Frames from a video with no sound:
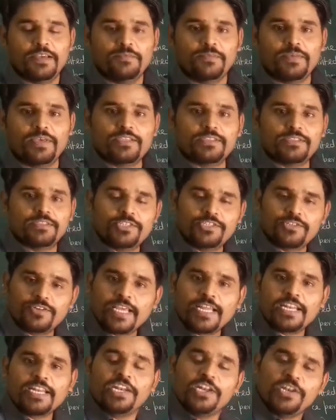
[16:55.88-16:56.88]
means the
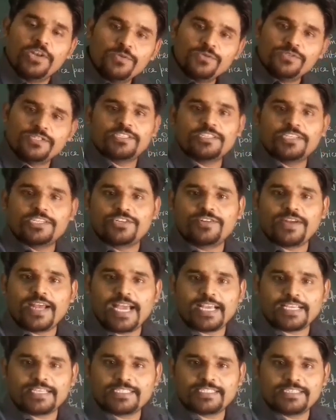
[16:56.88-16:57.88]
train loses the
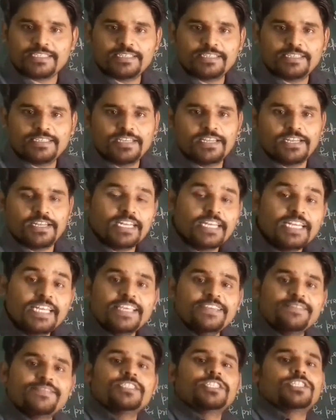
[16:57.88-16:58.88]
tracks,
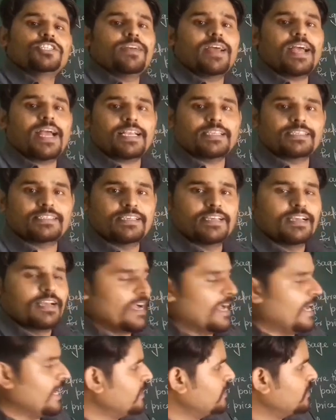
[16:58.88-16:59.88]
leaves the tracks,
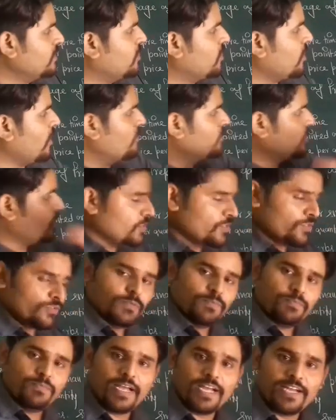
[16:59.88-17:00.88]
and comes onto
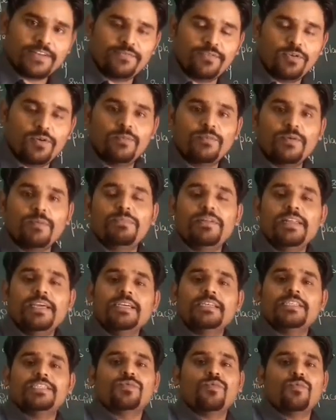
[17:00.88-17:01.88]
the platform, a
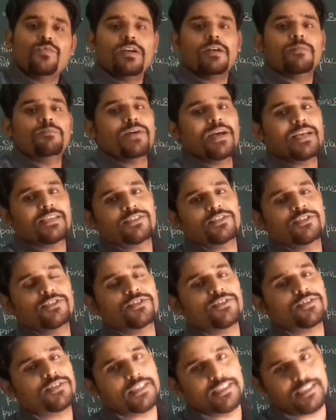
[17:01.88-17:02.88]
place where
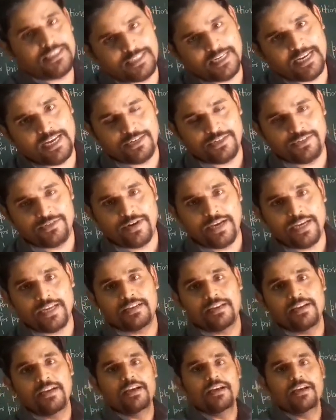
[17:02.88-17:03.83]
passengers stand, right?